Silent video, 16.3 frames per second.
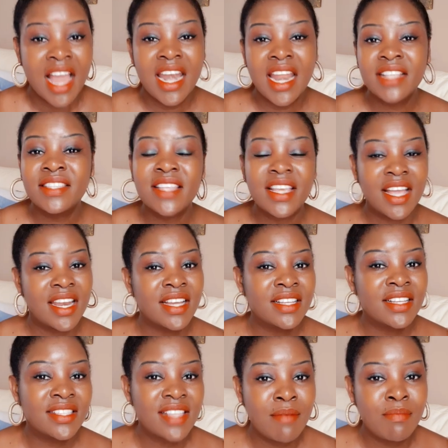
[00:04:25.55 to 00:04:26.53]
Let's take an
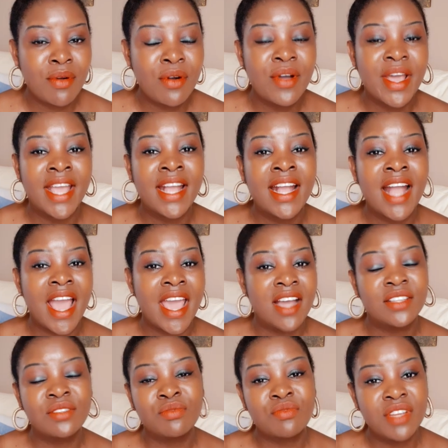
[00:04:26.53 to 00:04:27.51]
example. A guy
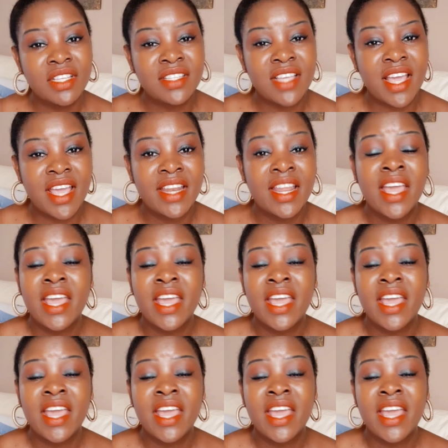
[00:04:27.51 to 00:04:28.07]
has written